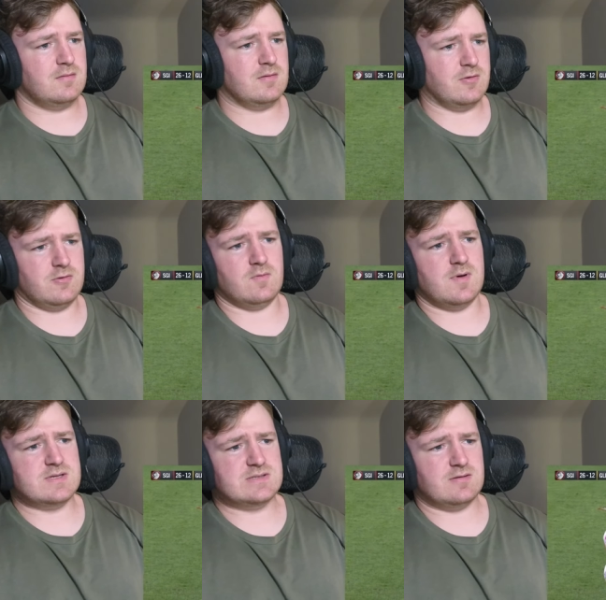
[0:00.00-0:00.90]
Oh, there
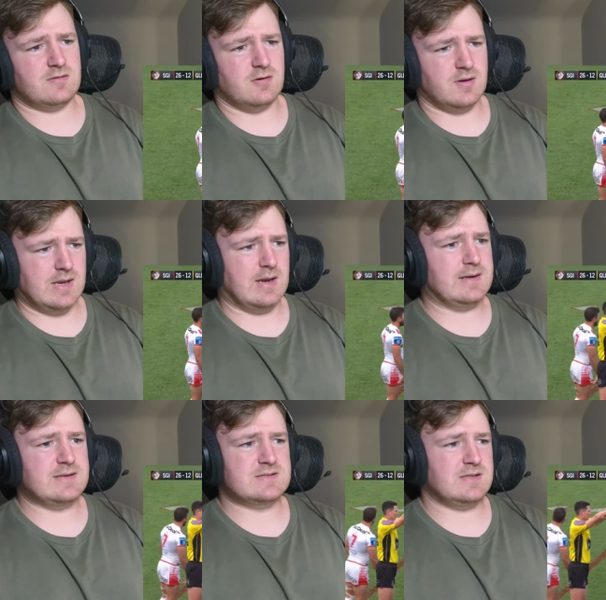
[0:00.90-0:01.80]
was? Okay, I
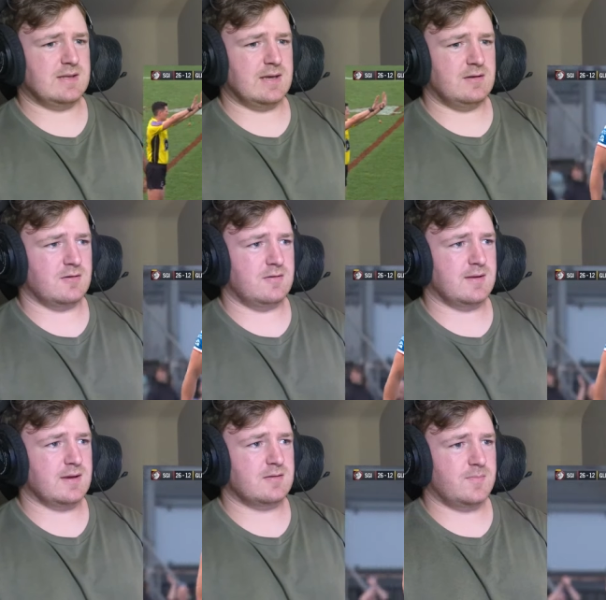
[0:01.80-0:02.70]
didn't see the head
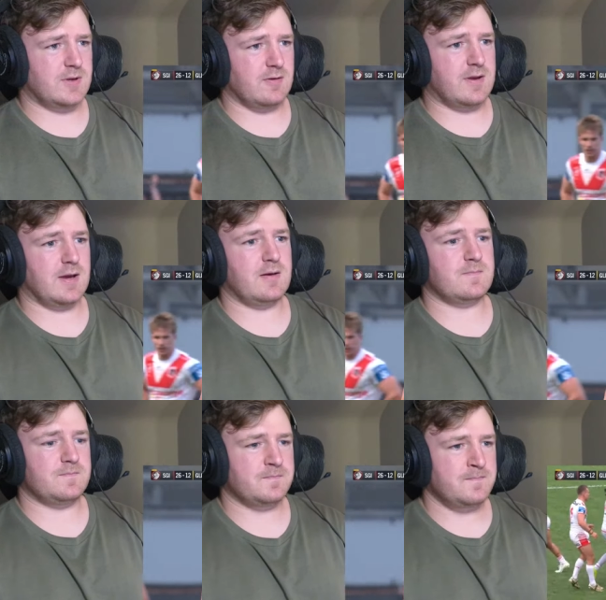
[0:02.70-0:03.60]
contact, but okay.
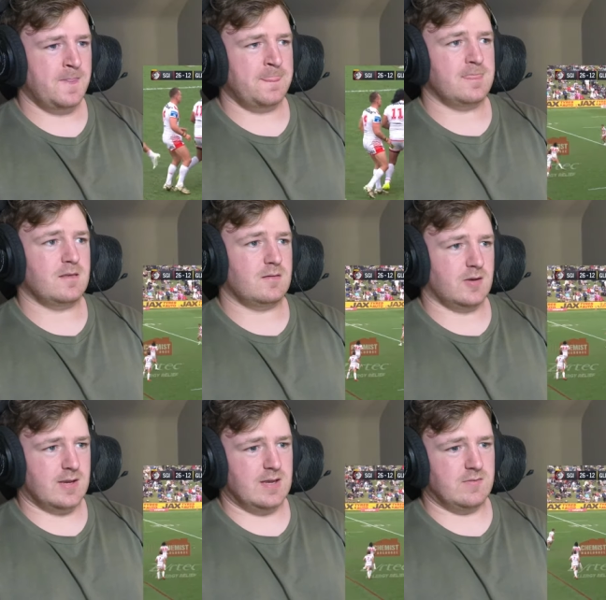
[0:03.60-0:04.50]

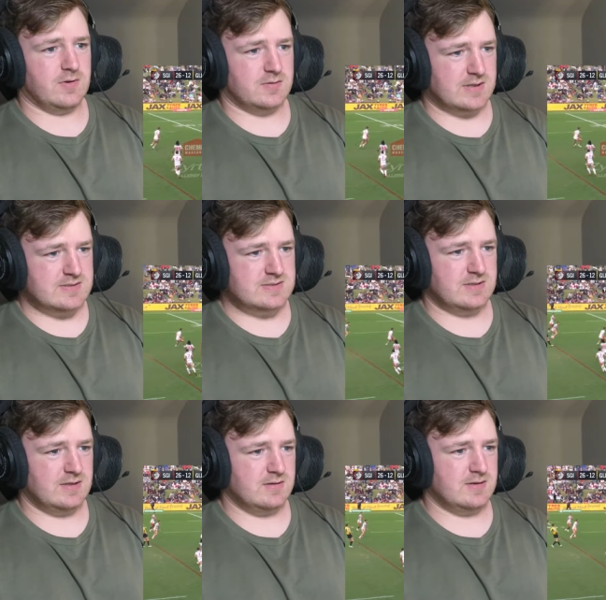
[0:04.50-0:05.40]
Okay, here we go, Titans.
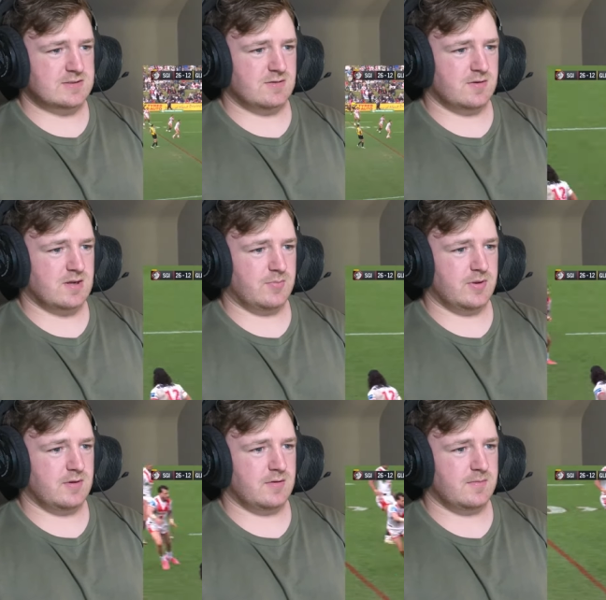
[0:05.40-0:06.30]
You need to score a couple here.